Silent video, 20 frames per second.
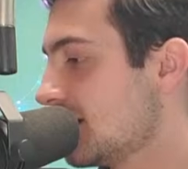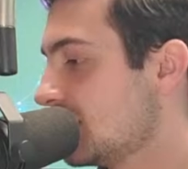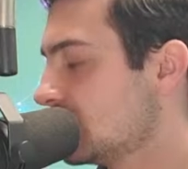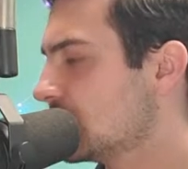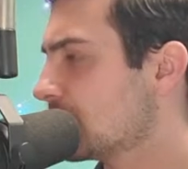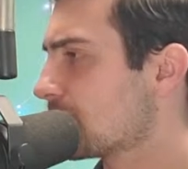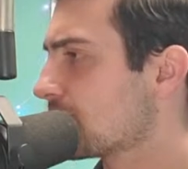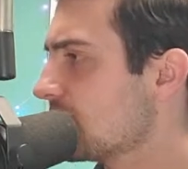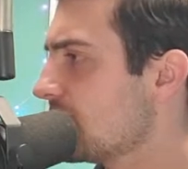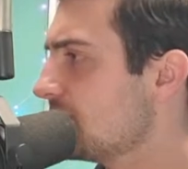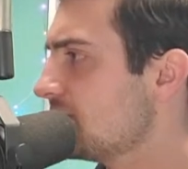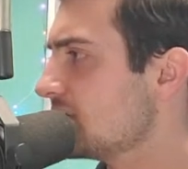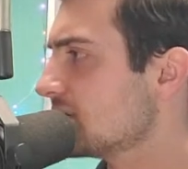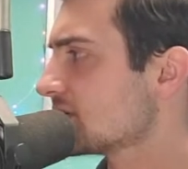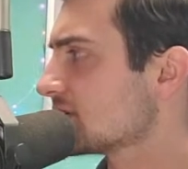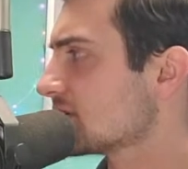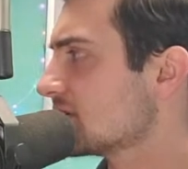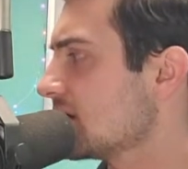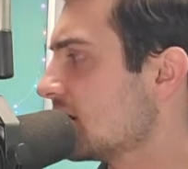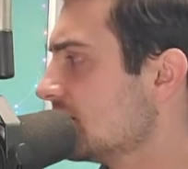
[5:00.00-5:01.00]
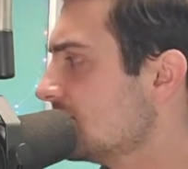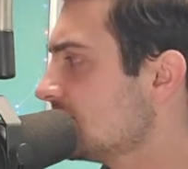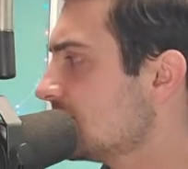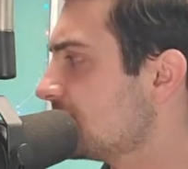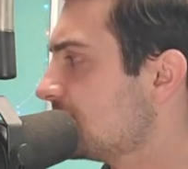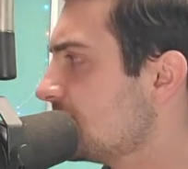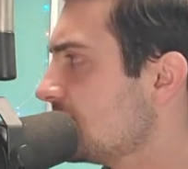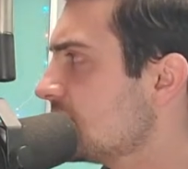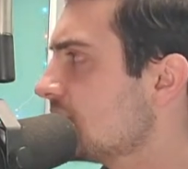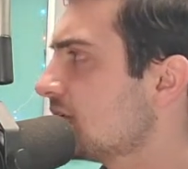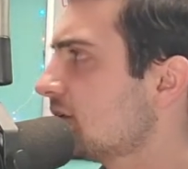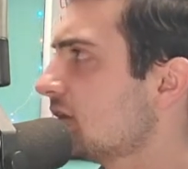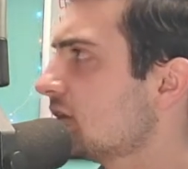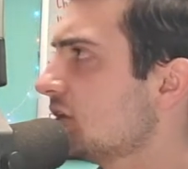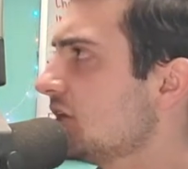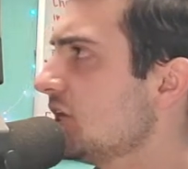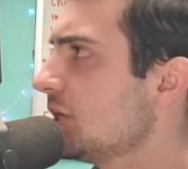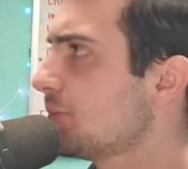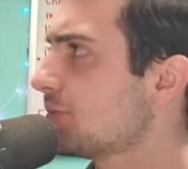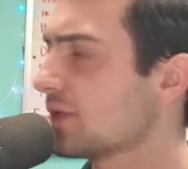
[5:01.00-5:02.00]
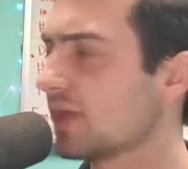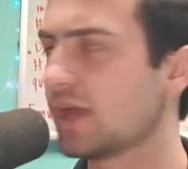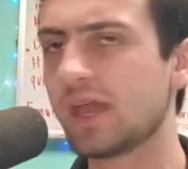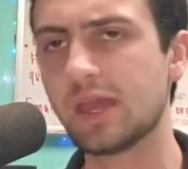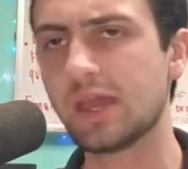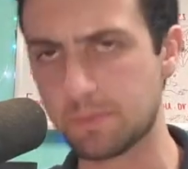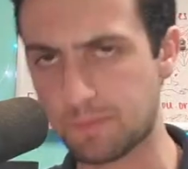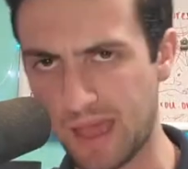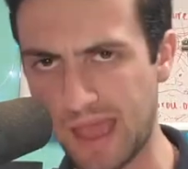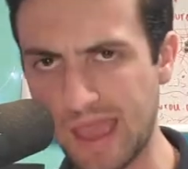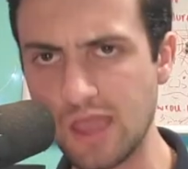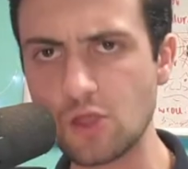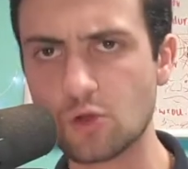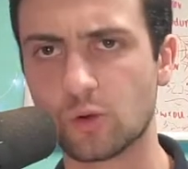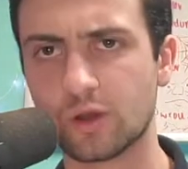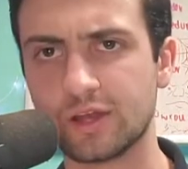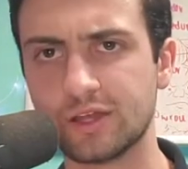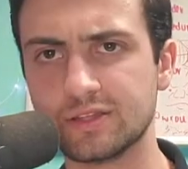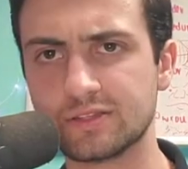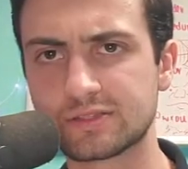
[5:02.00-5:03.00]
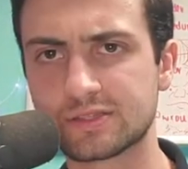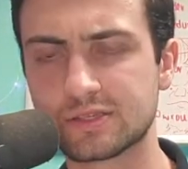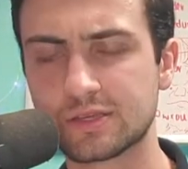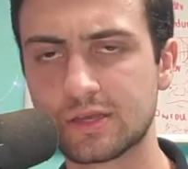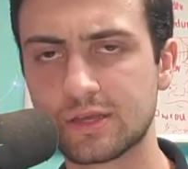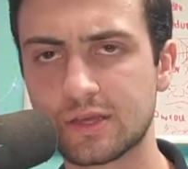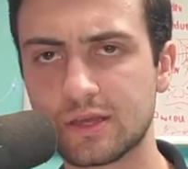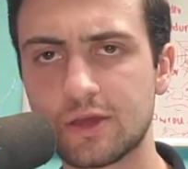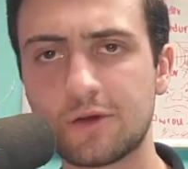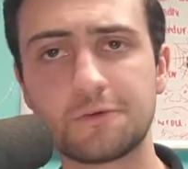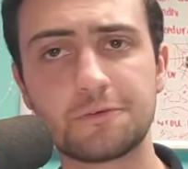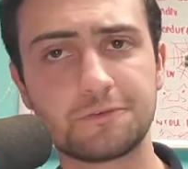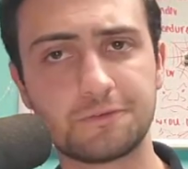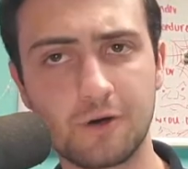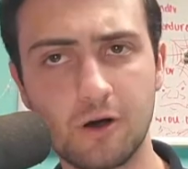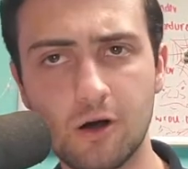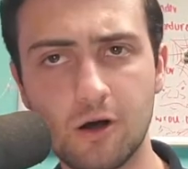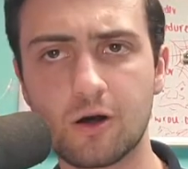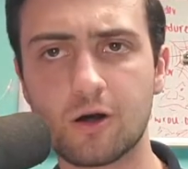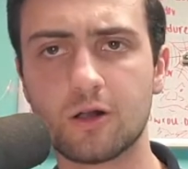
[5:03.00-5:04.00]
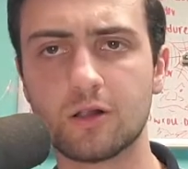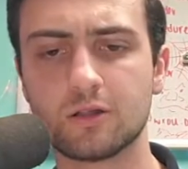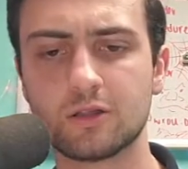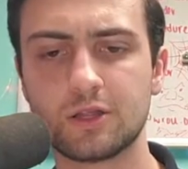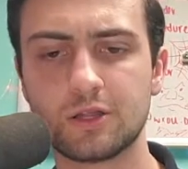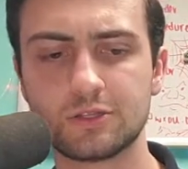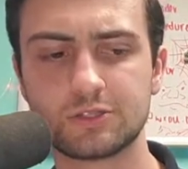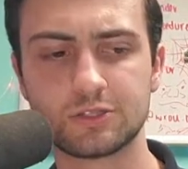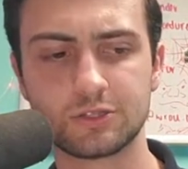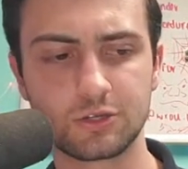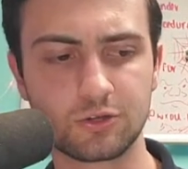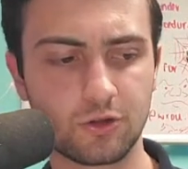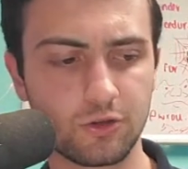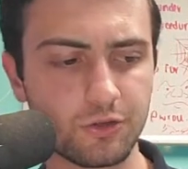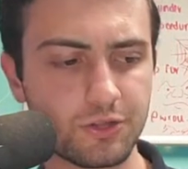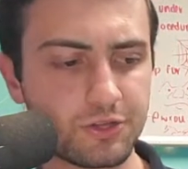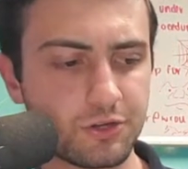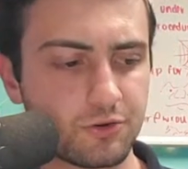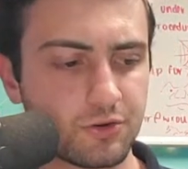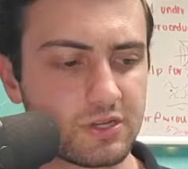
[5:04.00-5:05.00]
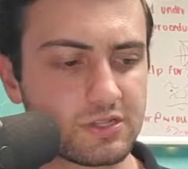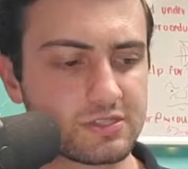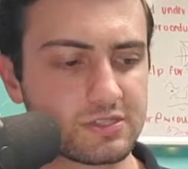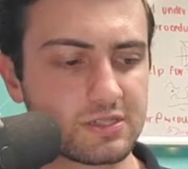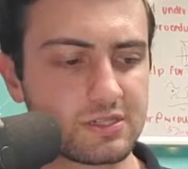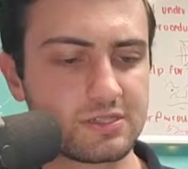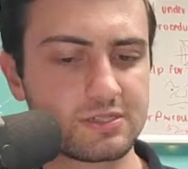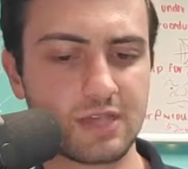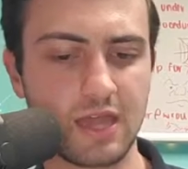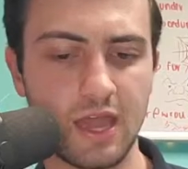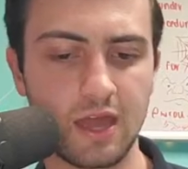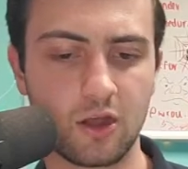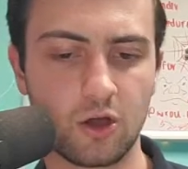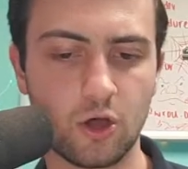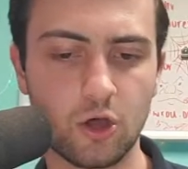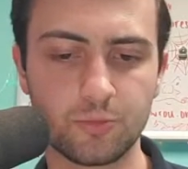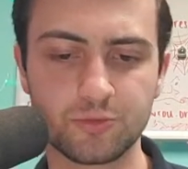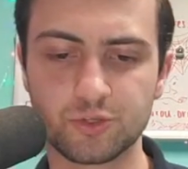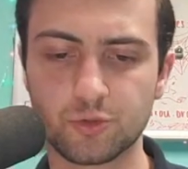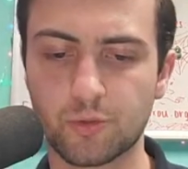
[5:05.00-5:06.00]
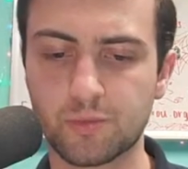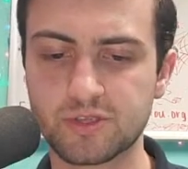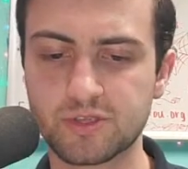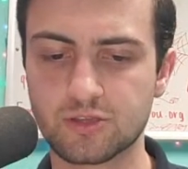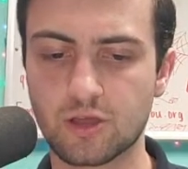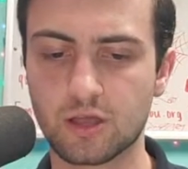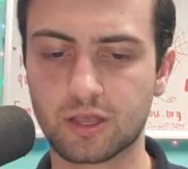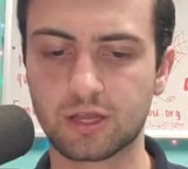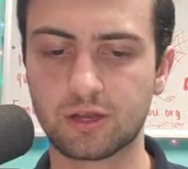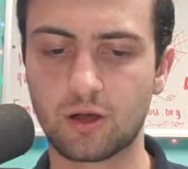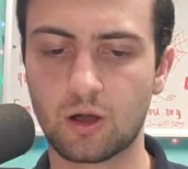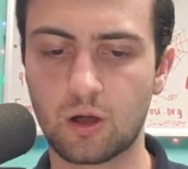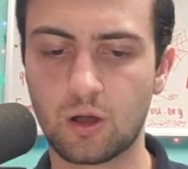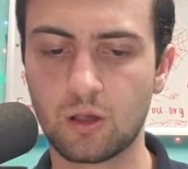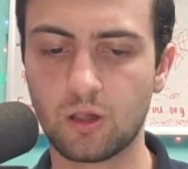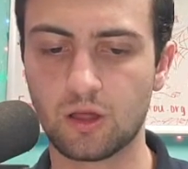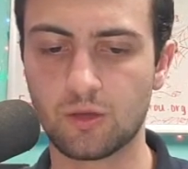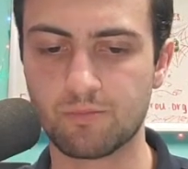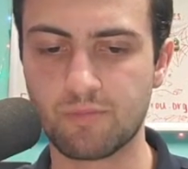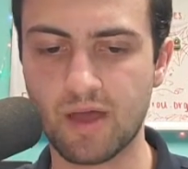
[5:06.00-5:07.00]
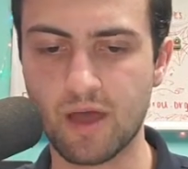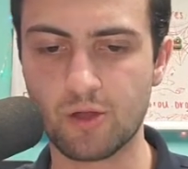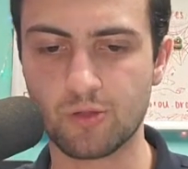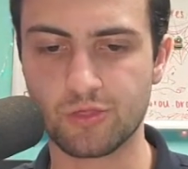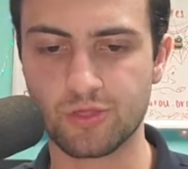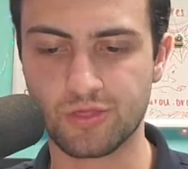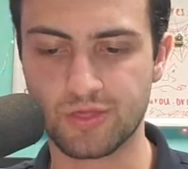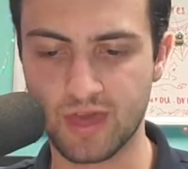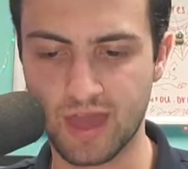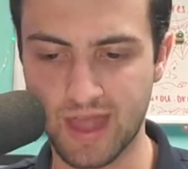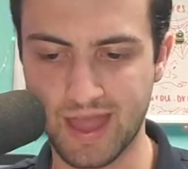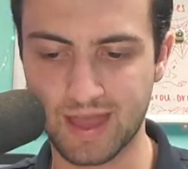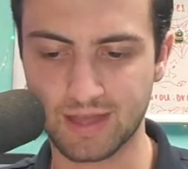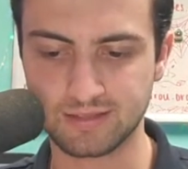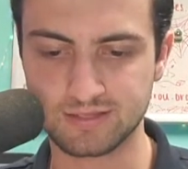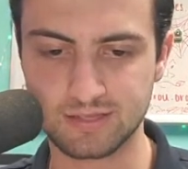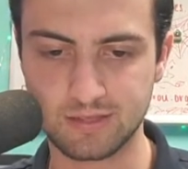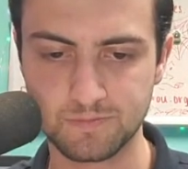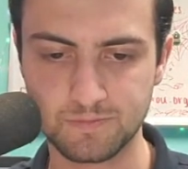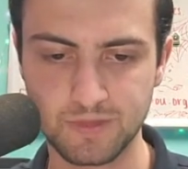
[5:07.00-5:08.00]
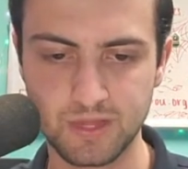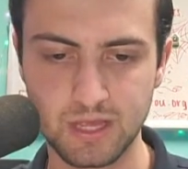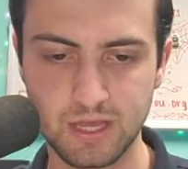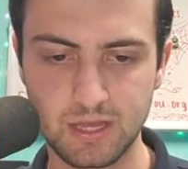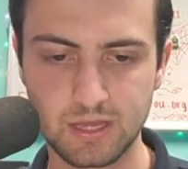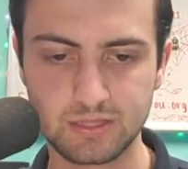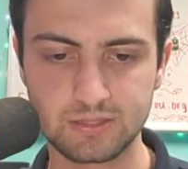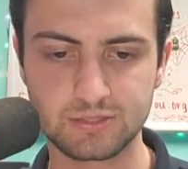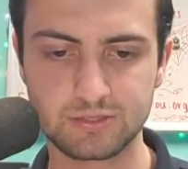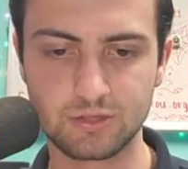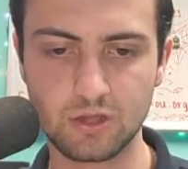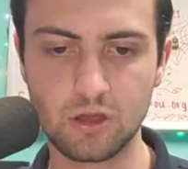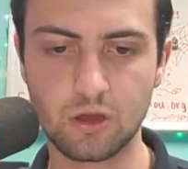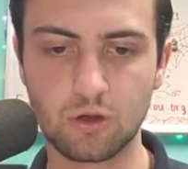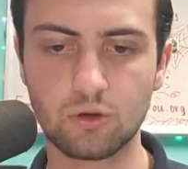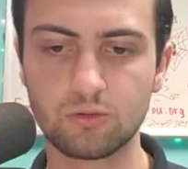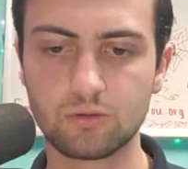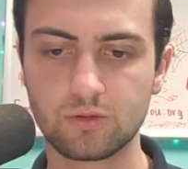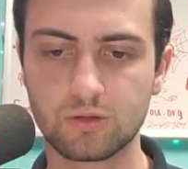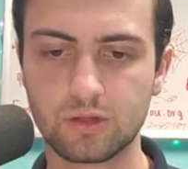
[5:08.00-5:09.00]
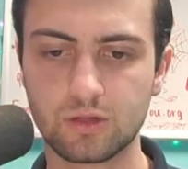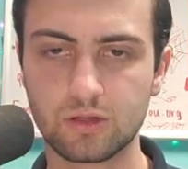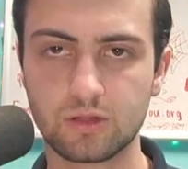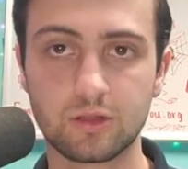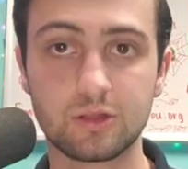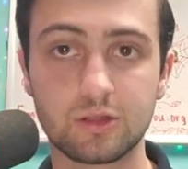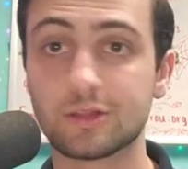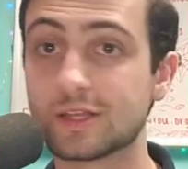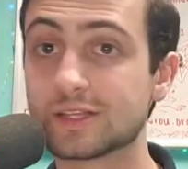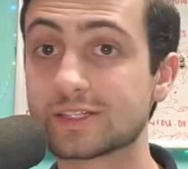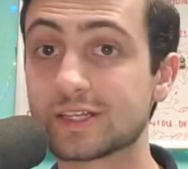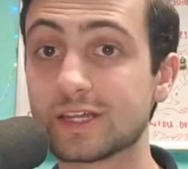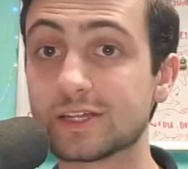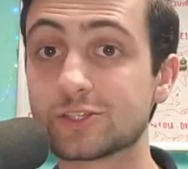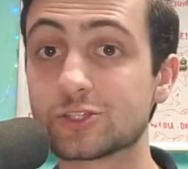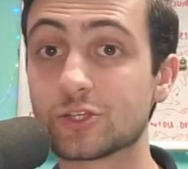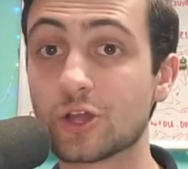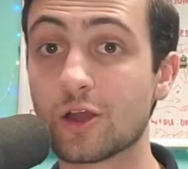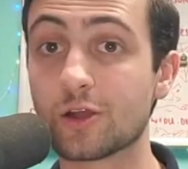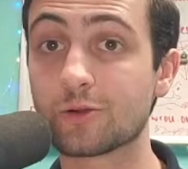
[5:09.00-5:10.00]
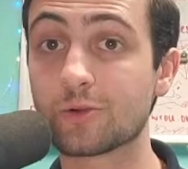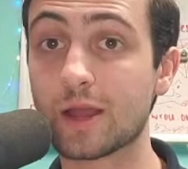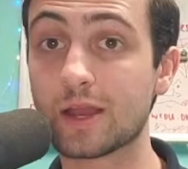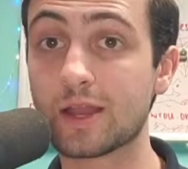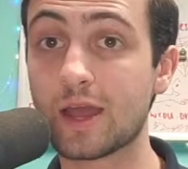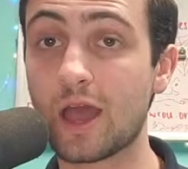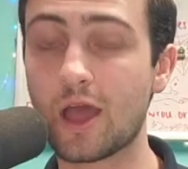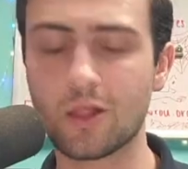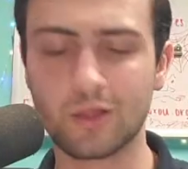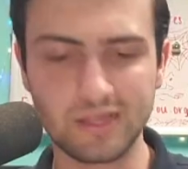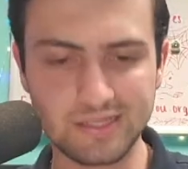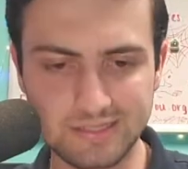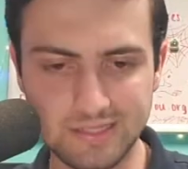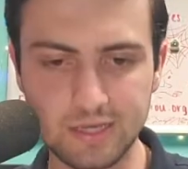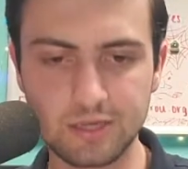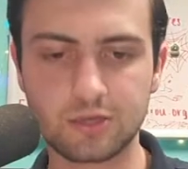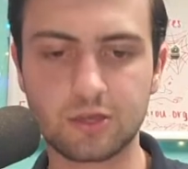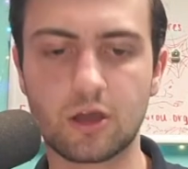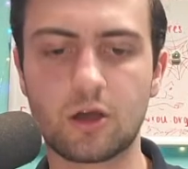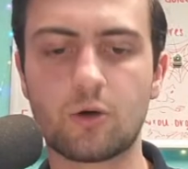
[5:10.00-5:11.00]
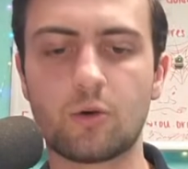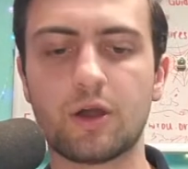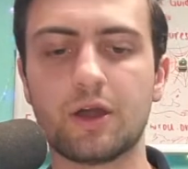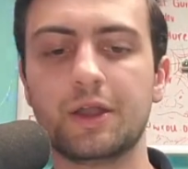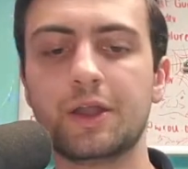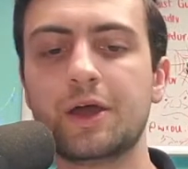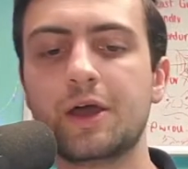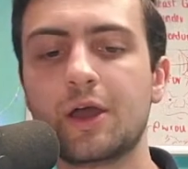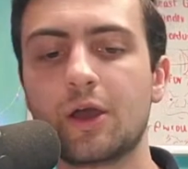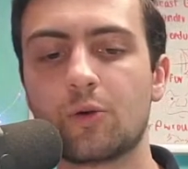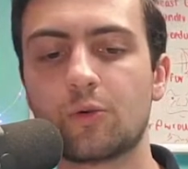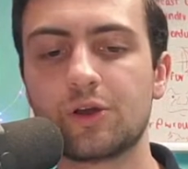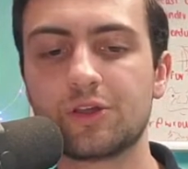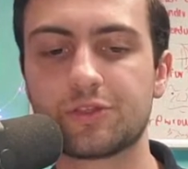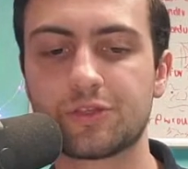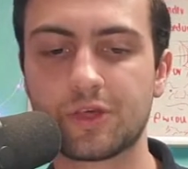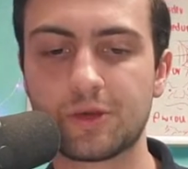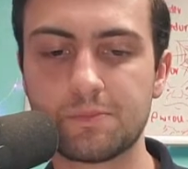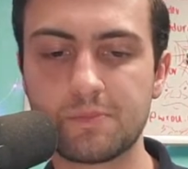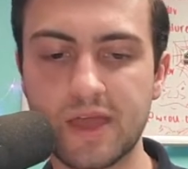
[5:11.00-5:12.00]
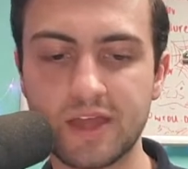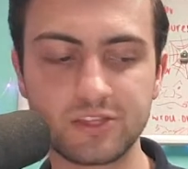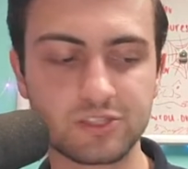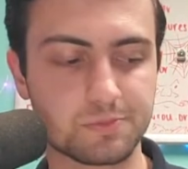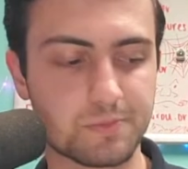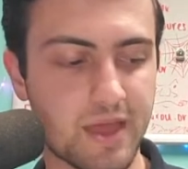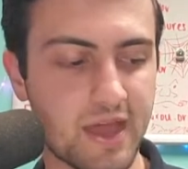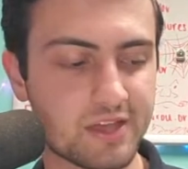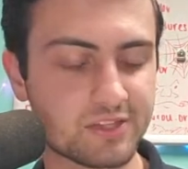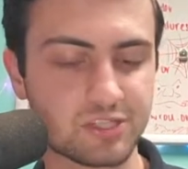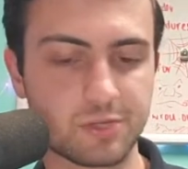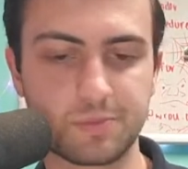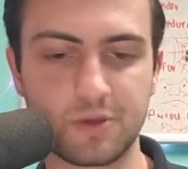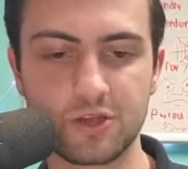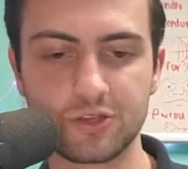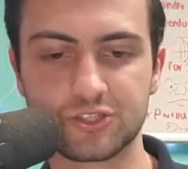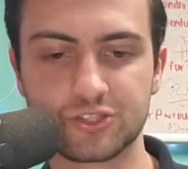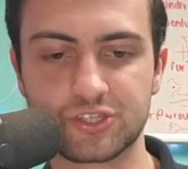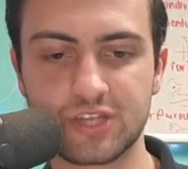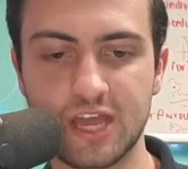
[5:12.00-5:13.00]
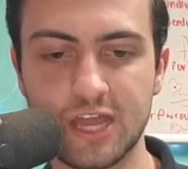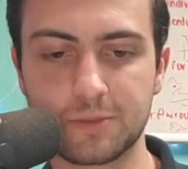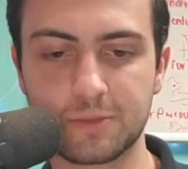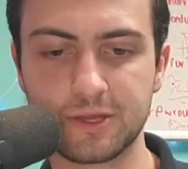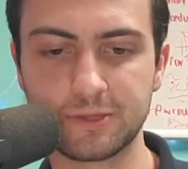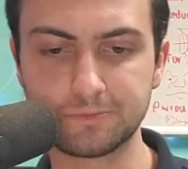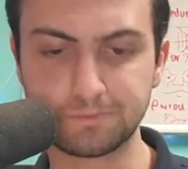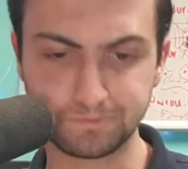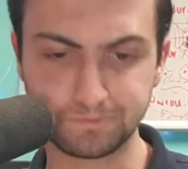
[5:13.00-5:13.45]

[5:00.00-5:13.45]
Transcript: The previously undefeated in league play Penguins fall to the Golden Grizzlies at home. So we'll be talking all about that. So let's get it started right now. Let's get going with the men's basketball segment.